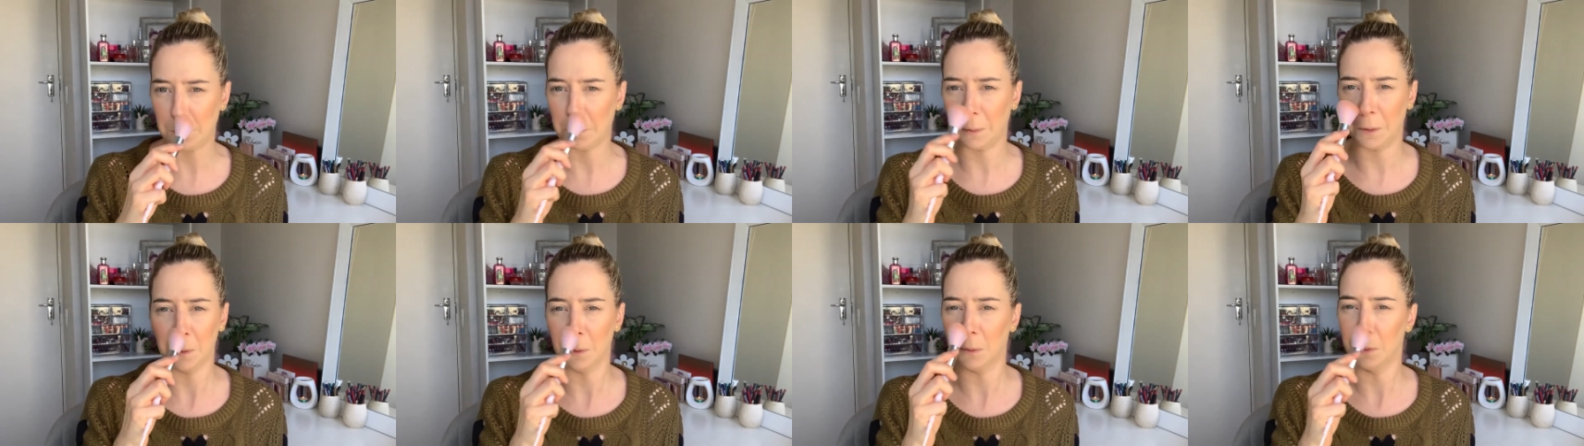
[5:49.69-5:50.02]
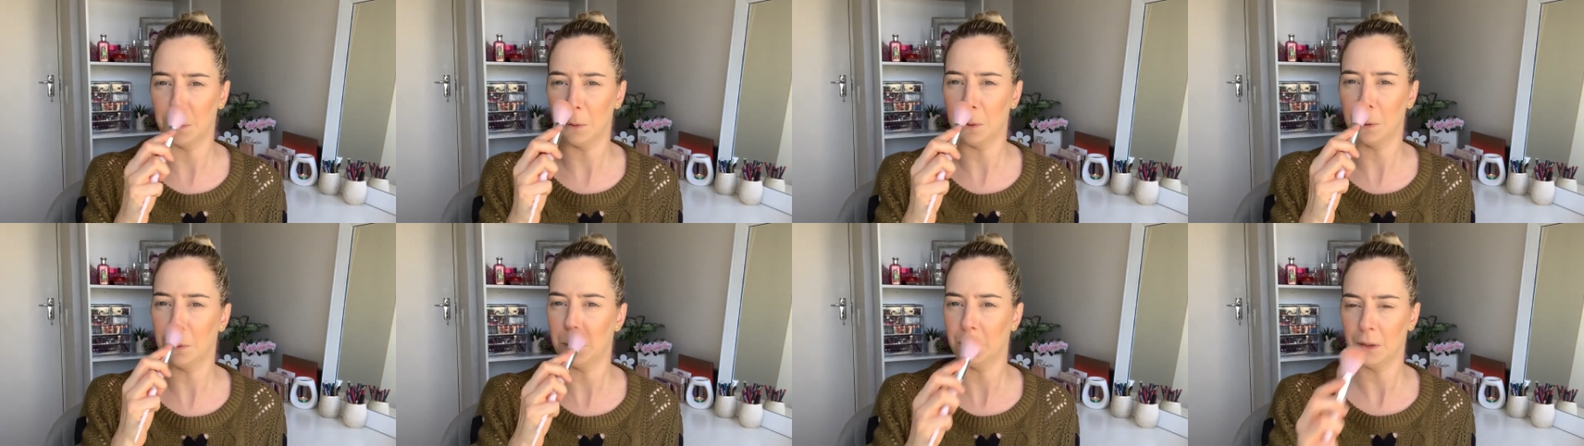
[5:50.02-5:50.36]

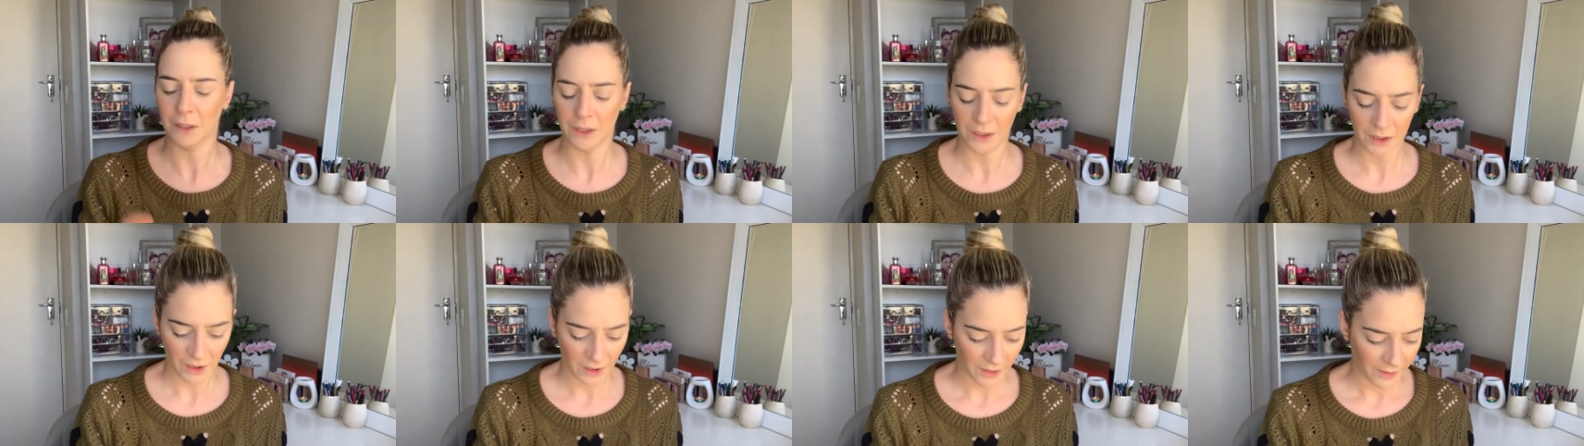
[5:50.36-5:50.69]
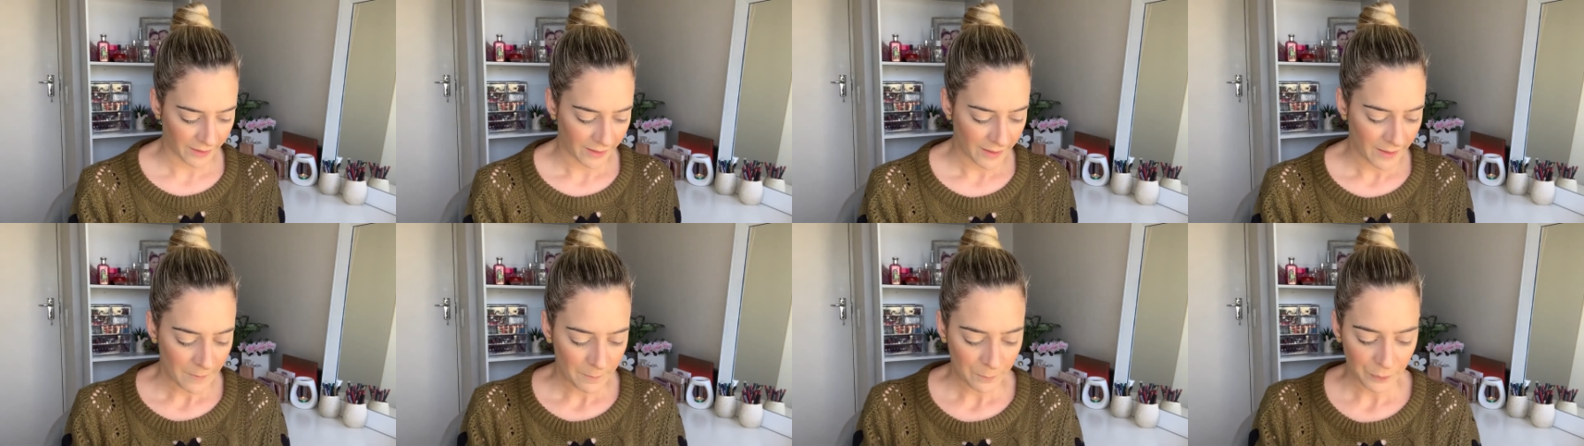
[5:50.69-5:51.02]
Uh,
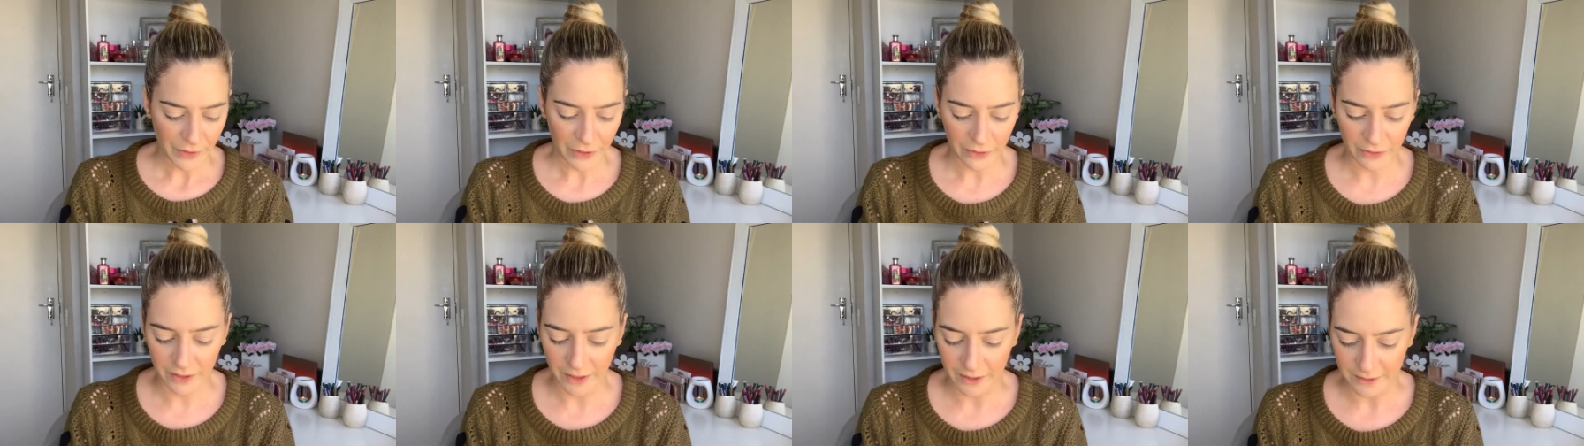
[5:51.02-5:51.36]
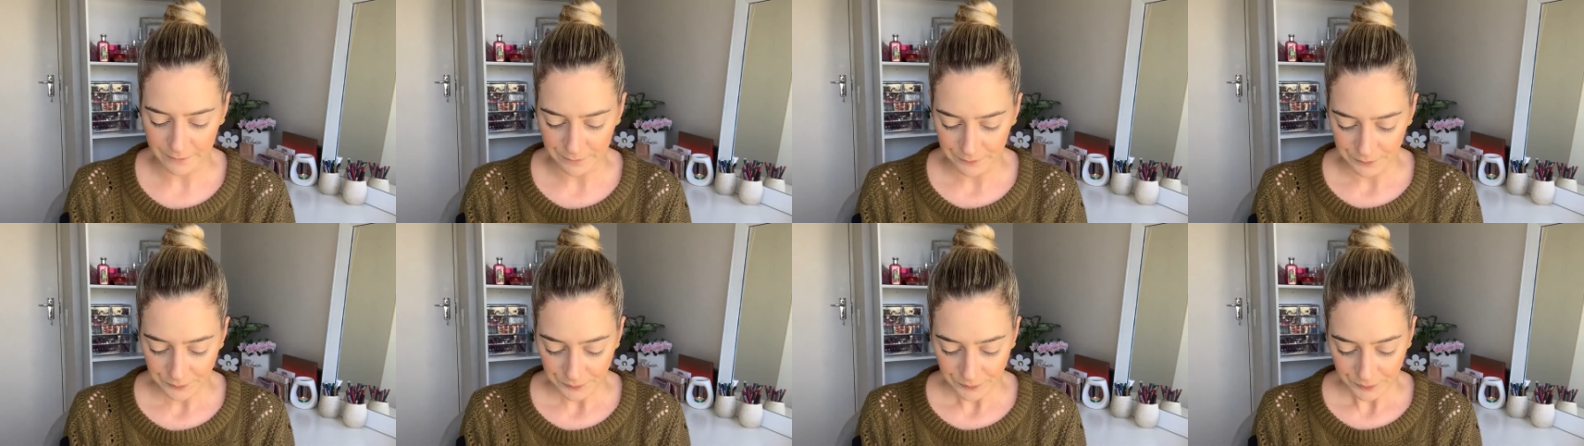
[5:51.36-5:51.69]

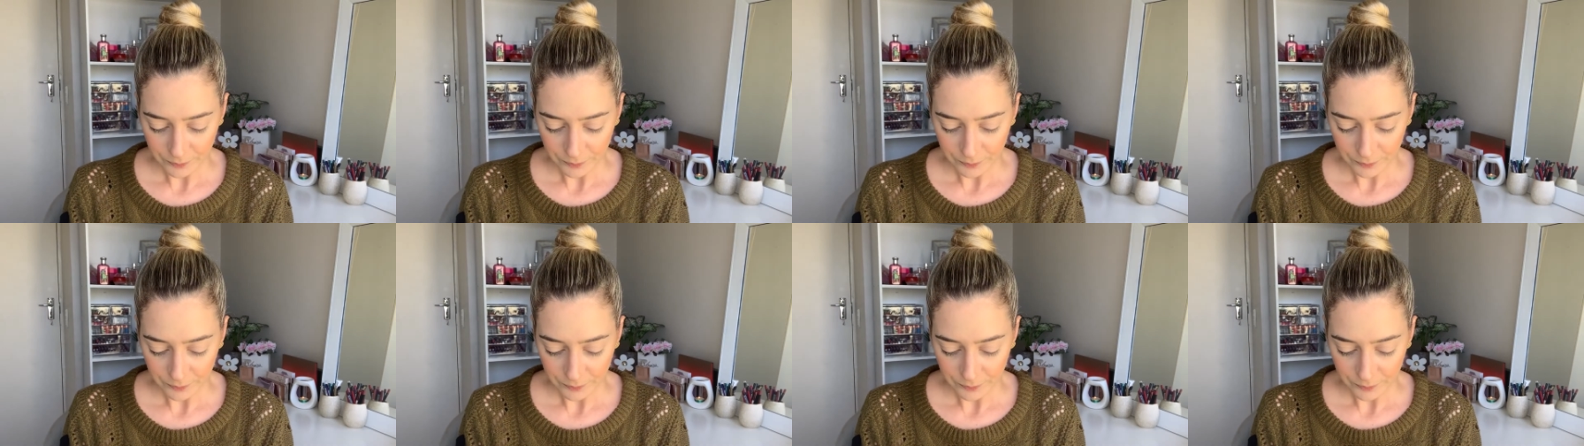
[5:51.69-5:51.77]
okay.